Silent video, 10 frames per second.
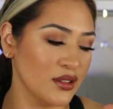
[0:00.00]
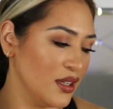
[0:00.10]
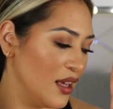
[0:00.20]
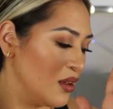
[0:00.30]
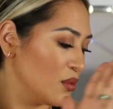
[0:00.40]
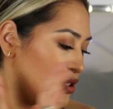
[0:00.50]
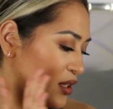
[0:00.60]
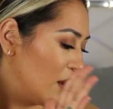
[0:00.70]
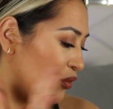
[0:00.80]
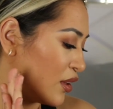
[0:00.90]
the day, which
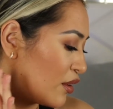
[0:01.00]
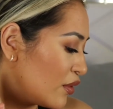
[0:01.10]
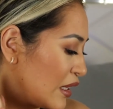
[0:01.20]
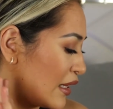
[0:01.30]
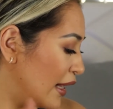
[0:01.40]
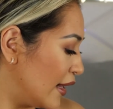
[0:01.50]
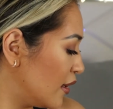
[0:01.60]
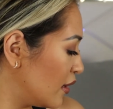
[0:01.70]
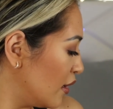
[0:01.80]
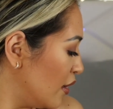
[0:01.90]
I really
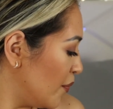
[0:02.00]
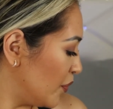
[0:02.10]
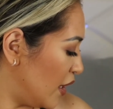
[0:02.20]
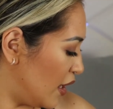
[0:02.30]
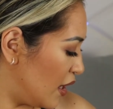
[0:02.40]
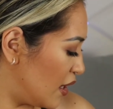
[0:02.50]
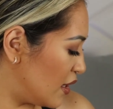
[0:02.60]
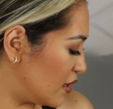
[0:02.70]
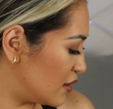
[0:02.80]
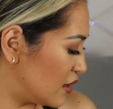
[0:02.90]
like.
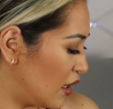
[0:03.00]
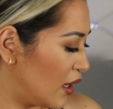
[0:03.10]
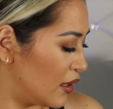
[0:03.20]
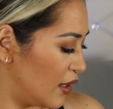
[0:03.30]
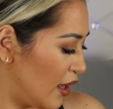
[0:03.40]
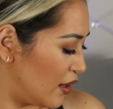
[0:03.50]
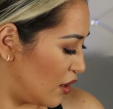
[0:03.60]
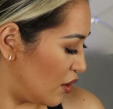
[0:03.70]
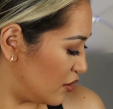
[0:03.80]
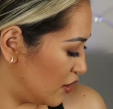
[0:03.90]
And yeah,
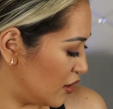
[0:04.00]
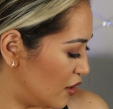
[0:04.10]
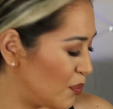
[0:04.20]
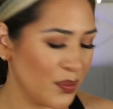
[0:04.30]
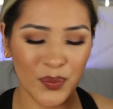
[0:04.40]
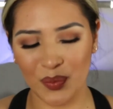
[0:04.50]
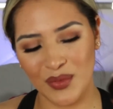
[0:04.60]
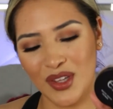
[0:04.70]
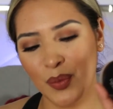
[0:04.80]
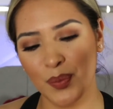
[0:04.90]
the
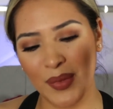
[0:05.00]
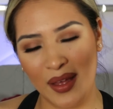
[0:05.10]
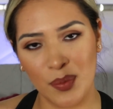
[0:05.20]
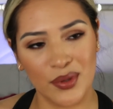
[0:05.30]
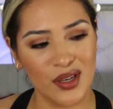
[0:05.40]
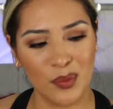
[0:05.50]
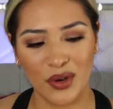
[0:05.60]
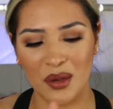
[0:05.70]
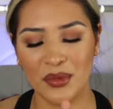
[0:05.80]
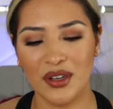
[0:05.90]
matte putty
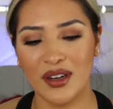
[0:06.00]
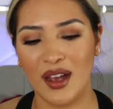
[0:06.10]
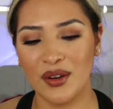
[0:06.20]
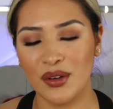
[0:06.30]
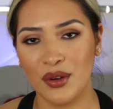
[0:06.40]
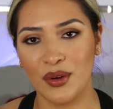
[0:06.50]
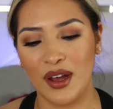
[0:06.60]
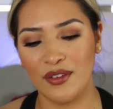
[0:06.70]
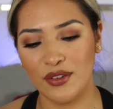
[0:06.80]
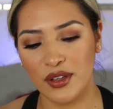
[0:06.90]
primer, I don't know,
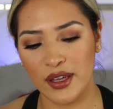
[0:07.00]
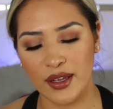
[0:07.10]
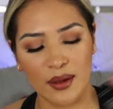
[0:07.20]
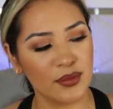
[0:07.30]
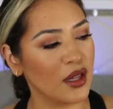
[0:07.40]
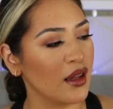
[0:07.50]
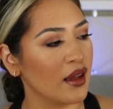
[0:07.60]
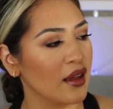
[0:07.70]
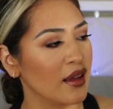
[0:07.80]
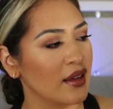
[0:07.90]
I feel like
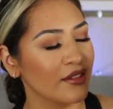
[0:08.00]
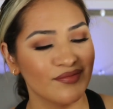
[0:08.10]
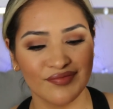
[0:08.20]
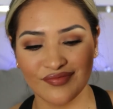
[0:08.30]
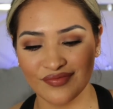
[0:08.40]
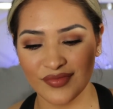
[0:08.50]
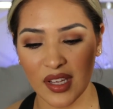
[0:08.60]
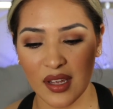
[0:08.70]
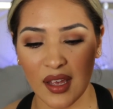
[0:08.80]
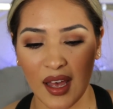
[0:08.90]

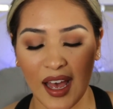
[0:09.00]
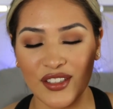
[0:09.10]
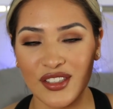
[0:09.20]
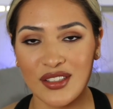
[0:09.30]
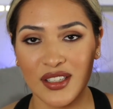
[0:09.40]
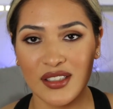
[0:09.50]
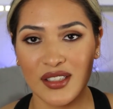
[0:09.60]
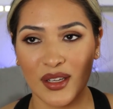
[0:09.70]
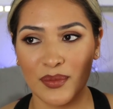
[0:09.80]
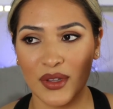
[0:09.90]
I just need
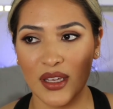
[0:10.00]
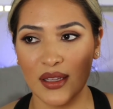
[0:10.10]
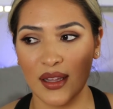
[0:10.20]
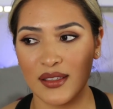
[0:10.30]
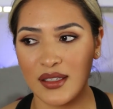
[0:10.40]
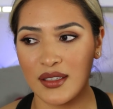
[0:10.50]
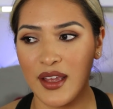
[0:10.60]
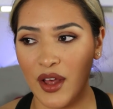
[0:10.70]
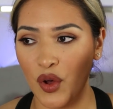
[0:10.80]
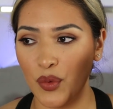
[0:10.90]
something that's gonna
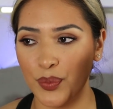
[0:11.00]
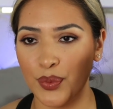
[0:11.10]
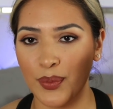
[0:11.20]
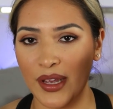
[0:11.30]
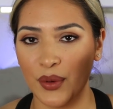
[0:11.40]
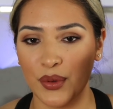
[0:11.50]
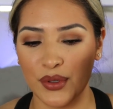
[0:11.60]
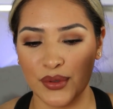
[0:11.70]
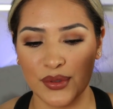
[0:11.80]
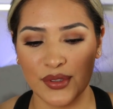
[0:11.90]
help my
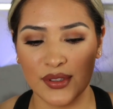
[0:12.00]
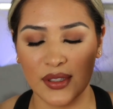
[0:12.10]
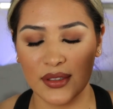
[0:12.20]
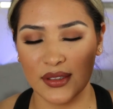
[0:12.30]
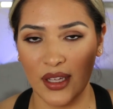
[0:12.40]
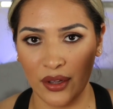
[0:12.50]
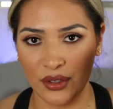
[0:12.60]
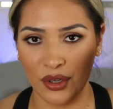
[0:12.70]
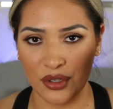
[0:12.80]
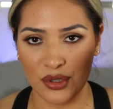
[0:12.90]
oils stay
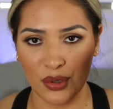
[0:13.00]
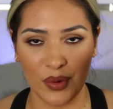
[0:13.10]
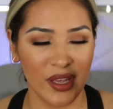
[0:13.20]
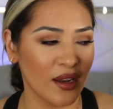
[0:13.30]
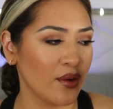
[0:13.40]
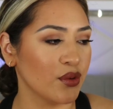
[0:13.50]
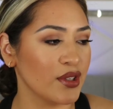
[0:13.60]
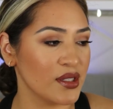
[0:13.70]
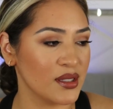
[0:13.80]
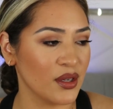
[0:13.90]
under control, and I don't
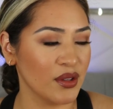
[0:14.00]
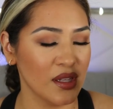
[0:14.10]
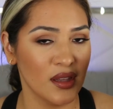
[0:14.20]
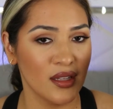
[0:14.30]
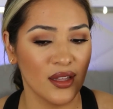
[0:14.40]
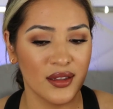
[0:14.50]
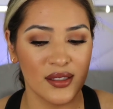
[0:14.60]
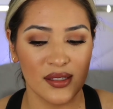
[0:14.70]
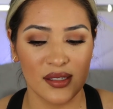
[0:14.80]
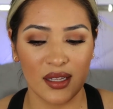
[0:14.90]
necessarily think that
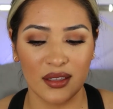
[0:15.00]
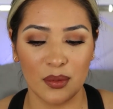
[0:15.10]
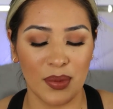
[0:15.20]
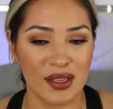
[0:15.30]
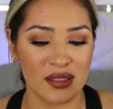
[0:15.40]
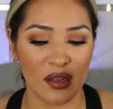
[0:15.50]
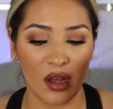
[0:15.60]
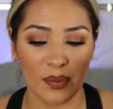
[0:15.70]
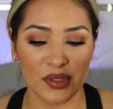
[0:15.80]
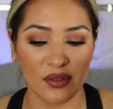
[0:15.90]
this is like the best
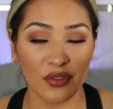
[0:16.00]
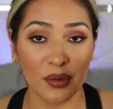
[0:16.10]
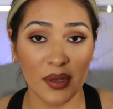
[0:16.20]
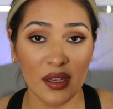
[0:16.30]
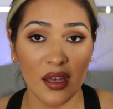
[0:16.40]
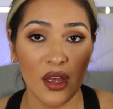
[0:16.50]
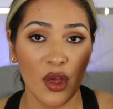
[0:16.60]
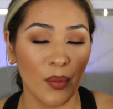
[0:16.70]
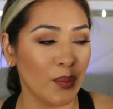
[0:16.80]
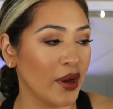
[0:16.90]
option for me,
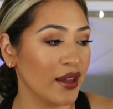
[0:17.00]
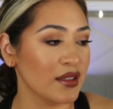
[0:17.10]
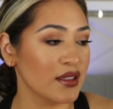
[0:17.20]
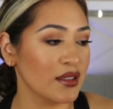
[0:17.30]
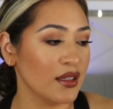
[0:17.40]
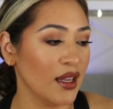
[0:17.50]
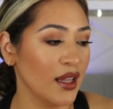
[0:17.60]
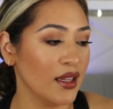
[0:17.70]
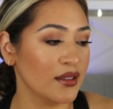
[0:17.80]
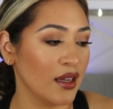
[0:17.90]
but
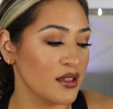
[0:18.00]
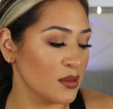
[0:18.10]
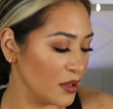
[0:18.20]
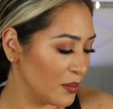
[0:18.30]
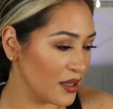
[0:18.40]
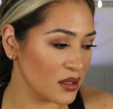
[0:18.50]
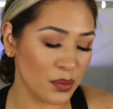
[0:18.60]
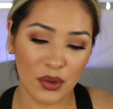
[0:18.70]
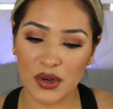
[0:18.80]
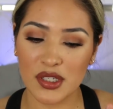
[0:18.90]
it does minimize the
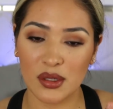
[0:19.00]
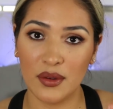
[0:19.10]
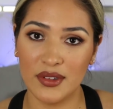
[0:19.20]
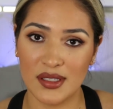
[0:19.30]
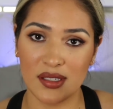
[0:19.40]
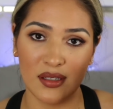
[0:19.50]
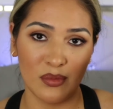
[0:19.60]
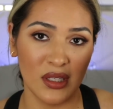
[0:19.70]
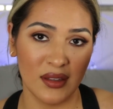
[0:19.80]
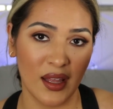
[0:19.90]
pores. So if this is
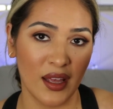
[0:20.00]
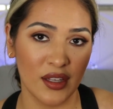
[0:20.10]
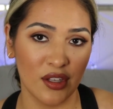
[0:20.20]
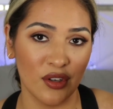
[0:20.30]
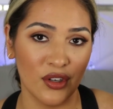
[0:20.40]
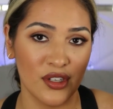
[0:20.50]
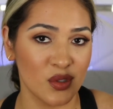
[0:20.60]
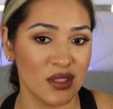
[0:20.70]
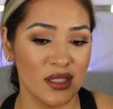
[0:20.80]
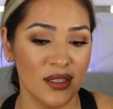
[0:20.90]
something that you're
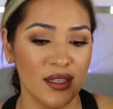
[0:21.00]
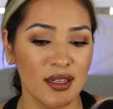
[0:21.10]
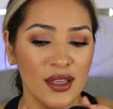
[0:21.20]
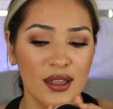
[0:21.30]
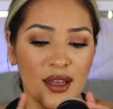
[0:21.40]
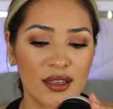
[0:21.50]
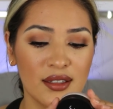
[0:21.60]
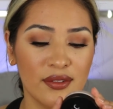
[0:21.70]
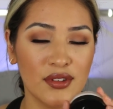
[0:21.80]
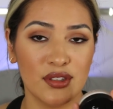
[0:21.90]
interested in, I
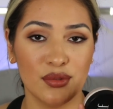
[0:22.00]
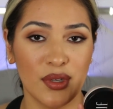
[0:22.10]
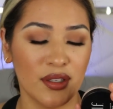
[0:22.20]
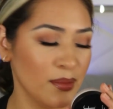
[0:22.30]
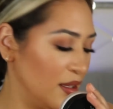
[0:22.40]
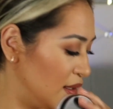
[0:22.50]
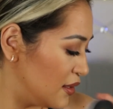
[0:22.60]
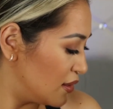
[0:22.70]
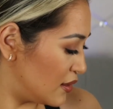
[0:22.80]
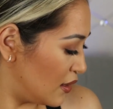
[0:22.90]
definitely do recommend
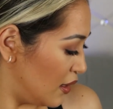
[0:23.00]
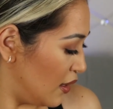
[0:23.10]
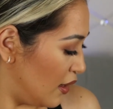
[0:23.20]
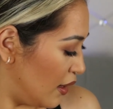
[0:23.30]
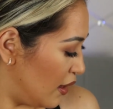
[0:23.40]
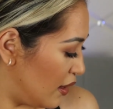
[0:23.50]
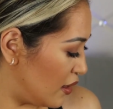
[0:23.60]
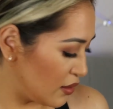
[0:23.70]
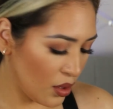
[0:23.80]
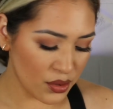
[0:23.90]
this.
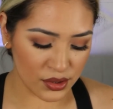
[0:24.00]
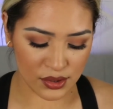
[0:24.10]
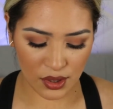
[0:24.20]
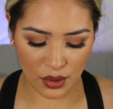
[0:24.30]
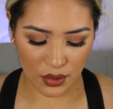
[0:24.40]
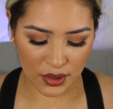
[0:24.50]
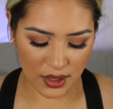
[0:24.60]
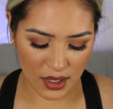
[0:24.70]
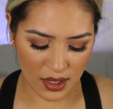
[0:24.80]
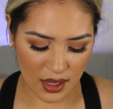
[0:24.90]
And also
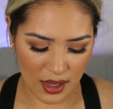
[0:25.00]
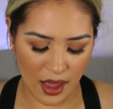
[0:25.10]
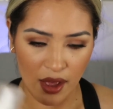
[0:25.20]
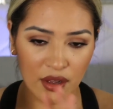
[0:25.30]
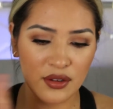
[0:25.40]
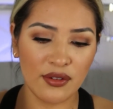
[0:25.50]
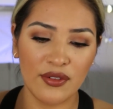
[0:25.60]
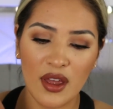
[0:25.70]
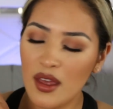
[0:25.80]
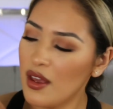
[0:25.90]
the
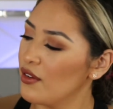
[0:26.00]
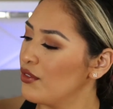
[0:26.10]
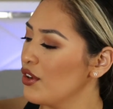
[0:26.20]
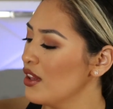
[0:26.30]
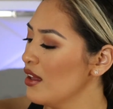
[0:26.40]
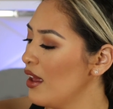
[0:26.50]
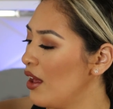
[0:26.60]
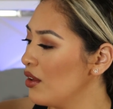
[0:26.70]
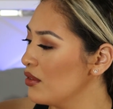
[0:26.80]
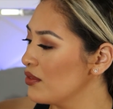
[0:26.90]
e.l.f. For the
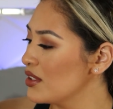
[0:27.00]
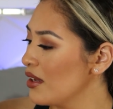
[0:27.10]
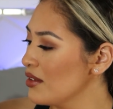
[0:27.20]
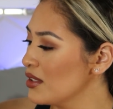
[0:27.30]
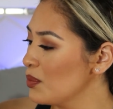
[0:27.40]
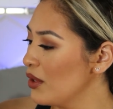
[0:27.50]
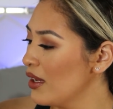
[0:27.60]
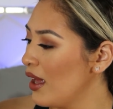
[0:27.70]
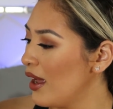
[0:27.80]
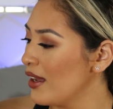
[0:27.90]
e.l.f. setting spray,